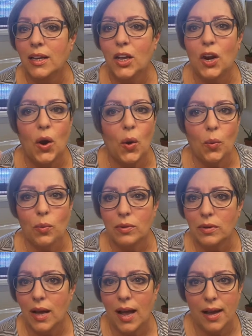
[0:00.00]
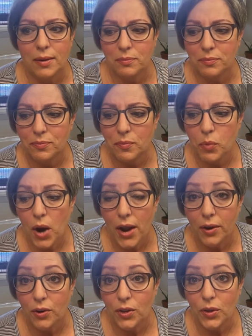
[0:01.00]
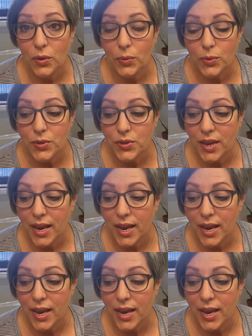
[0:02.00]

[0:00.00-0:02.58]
you know, prior use.